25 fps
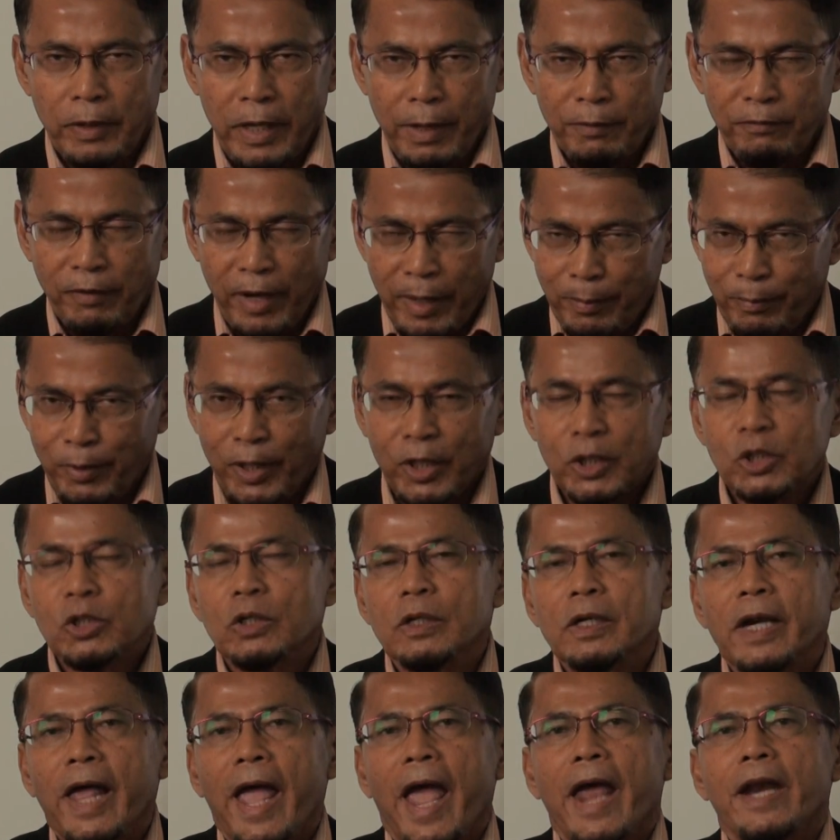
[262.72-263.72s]

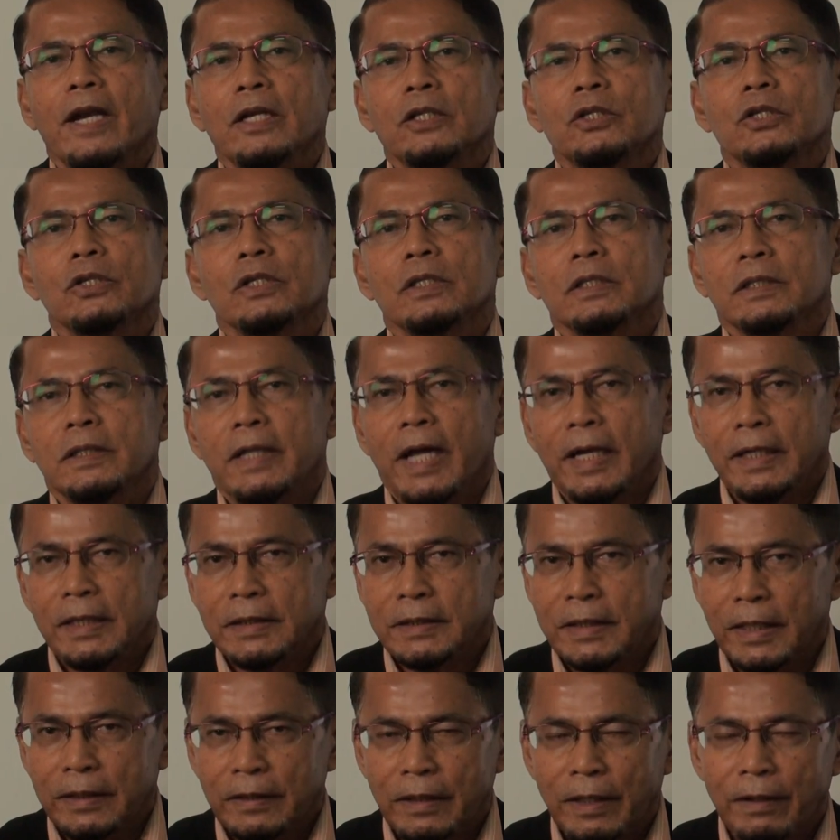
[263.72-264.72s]
vibrational energies that
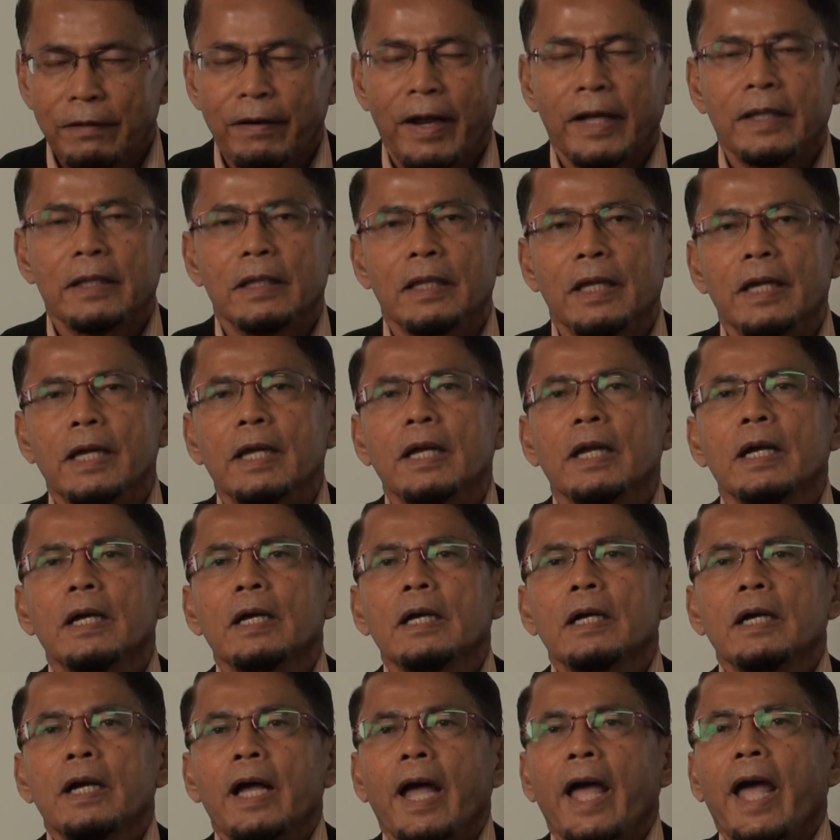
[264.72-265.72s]
is interacting
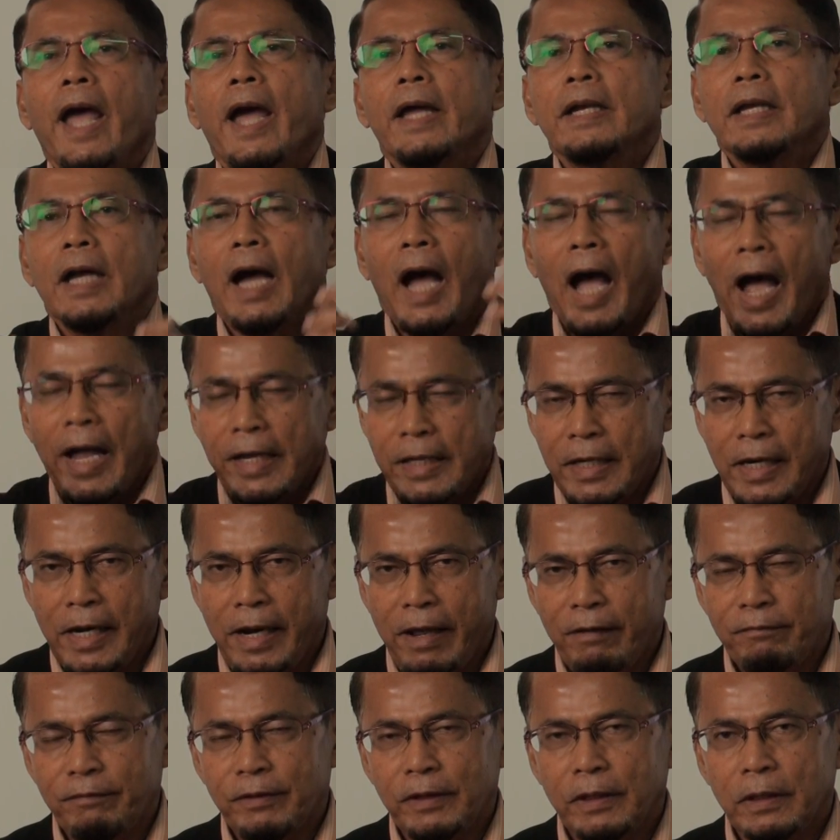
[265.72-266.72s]
at a higher
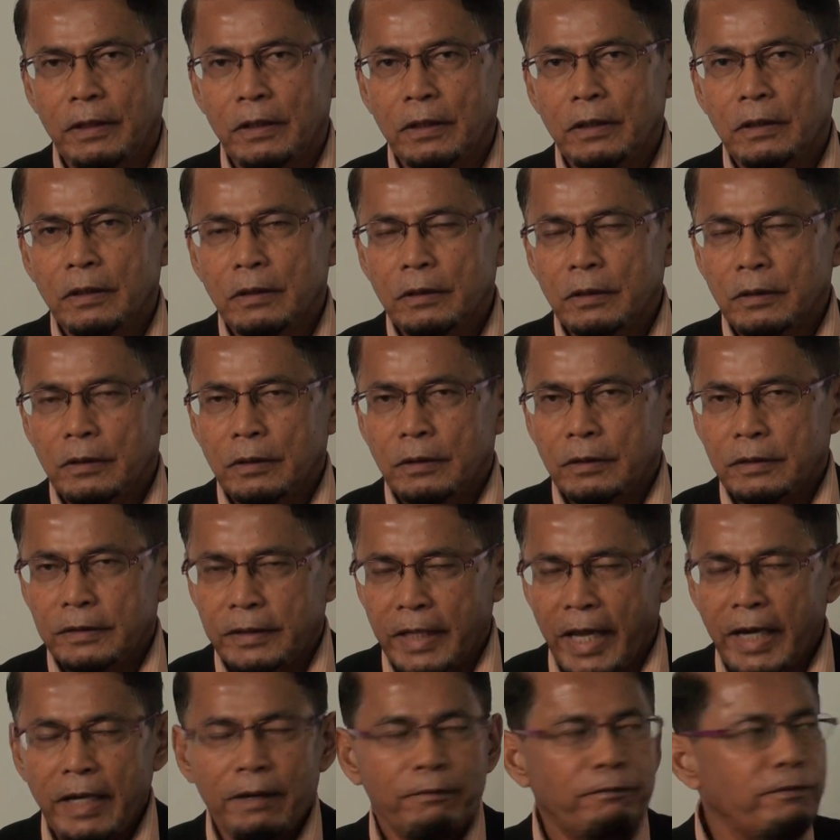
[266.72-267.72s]
level
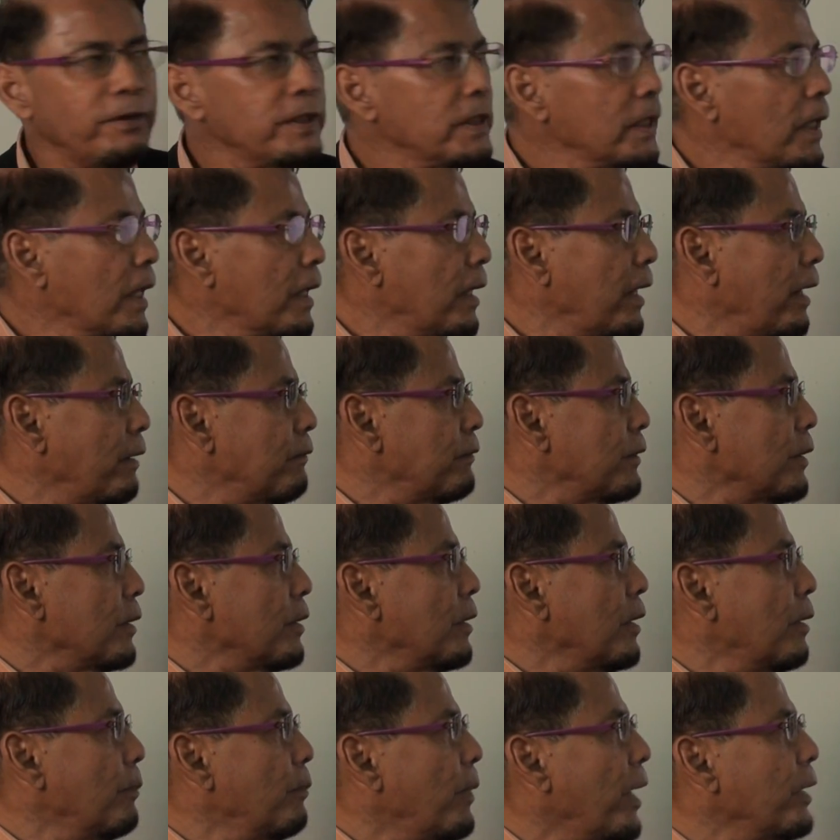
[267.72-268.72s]
than the physical level.
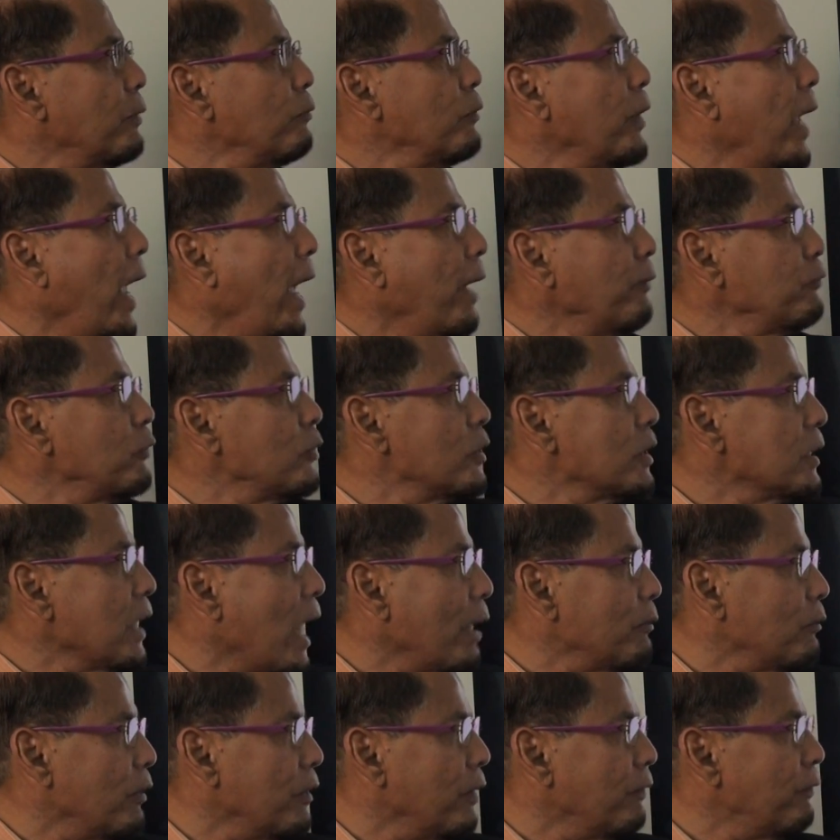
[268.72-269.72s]
But we have to
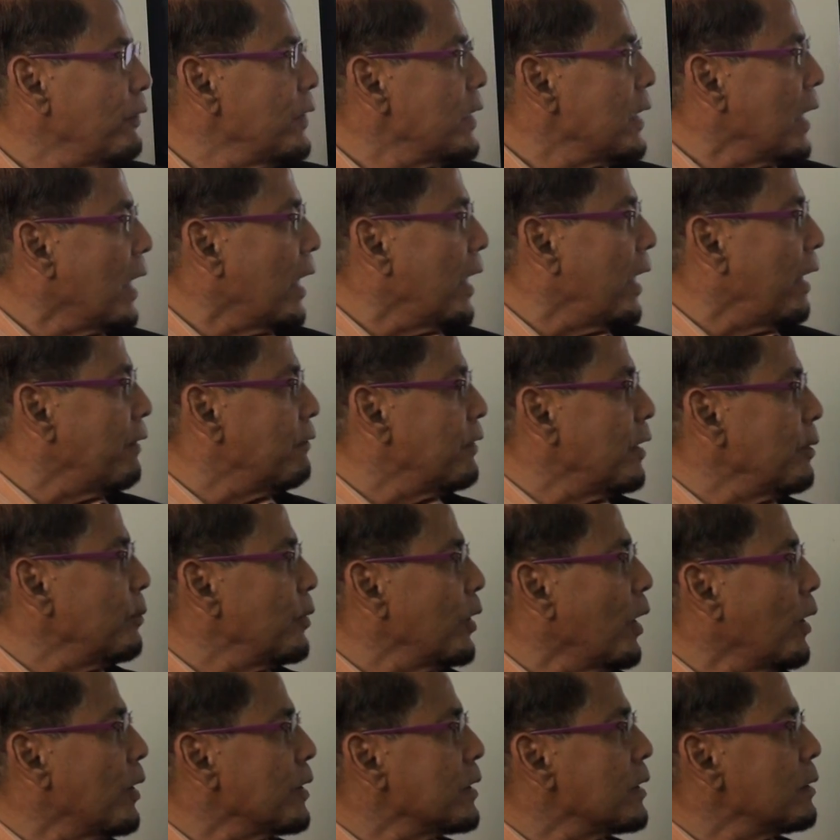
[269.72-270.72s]
start with the physical level,
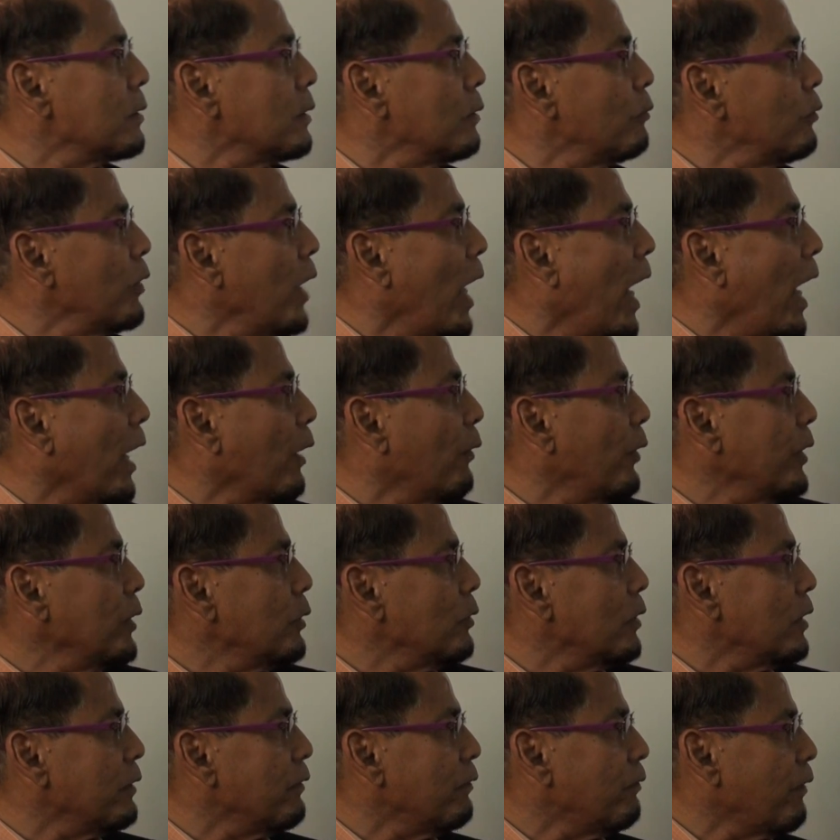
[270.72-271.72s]
because we are going
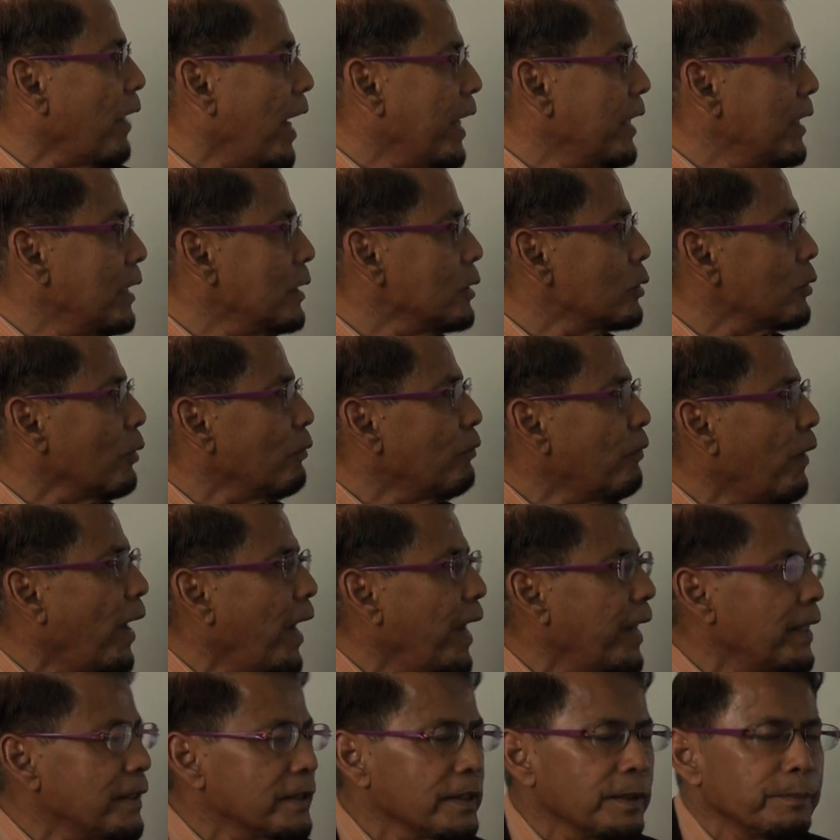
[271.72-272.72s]
to define
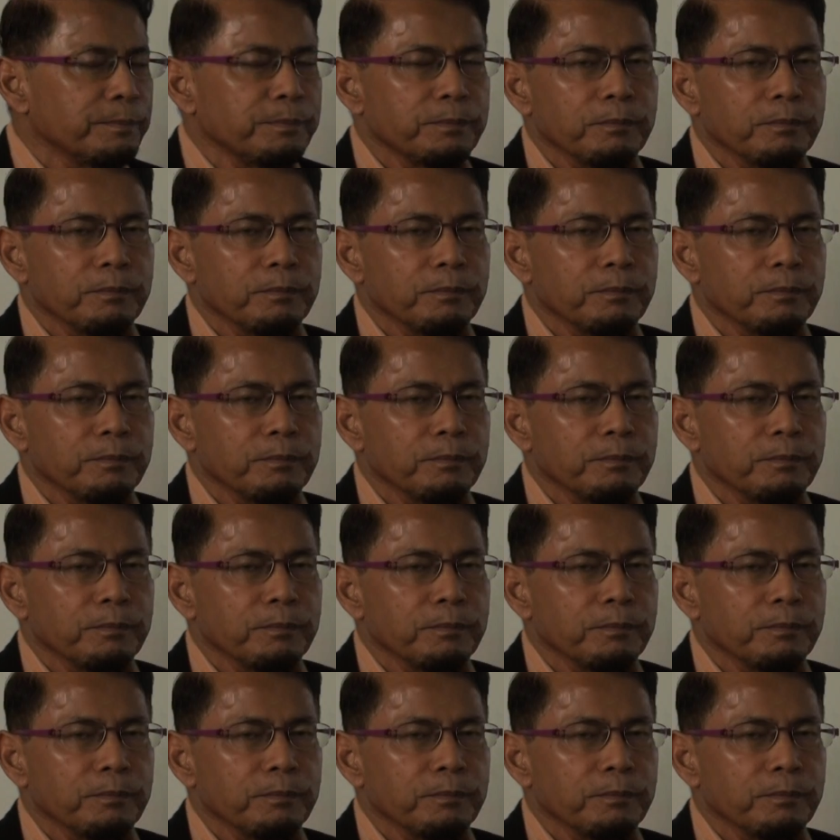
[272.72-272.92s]
insofar as